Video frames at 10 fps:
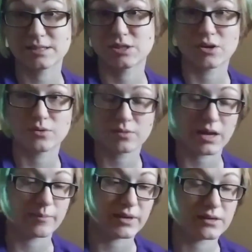So,
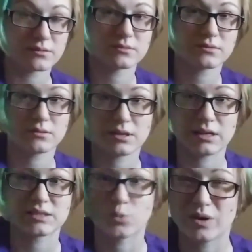I mean,
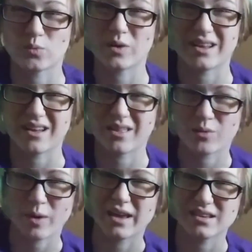it's a win-win either
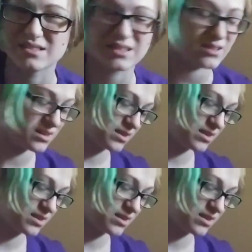way, isn't it?